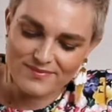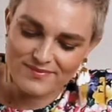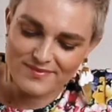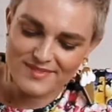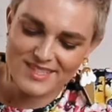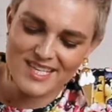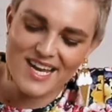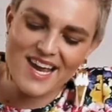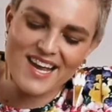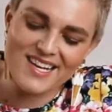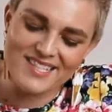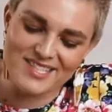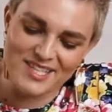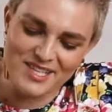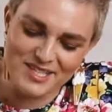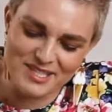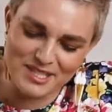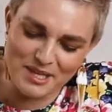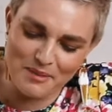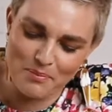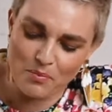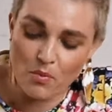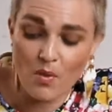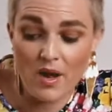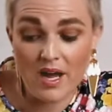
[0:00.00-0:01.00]
Tears us
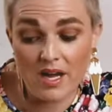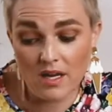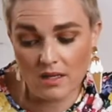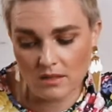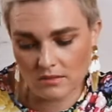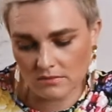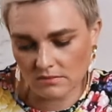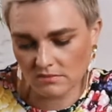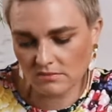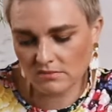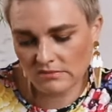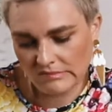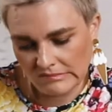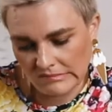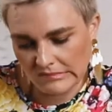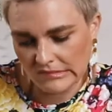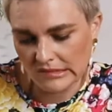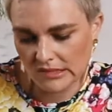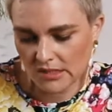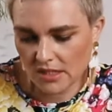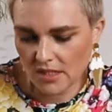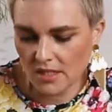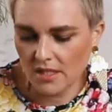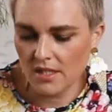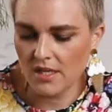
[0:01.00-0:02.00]
apart. Well,
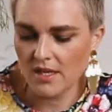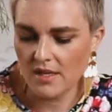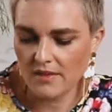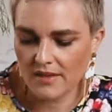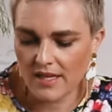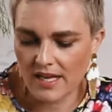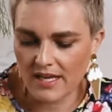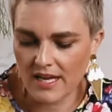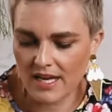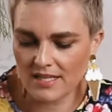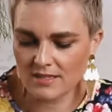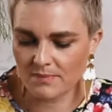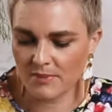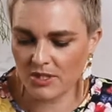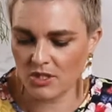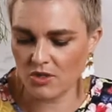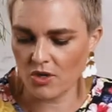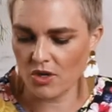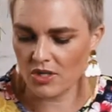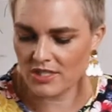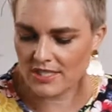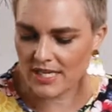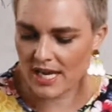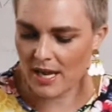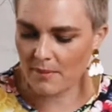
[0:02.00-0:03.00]
that has been
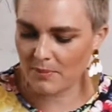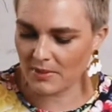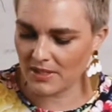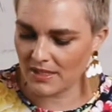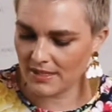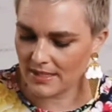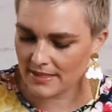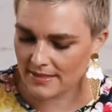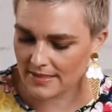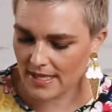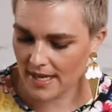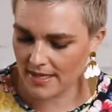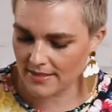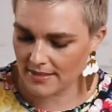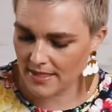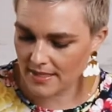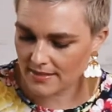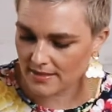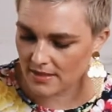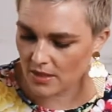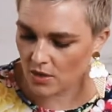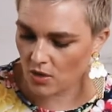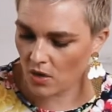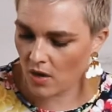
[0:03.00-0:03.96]
known to happen in this house, hasn't it?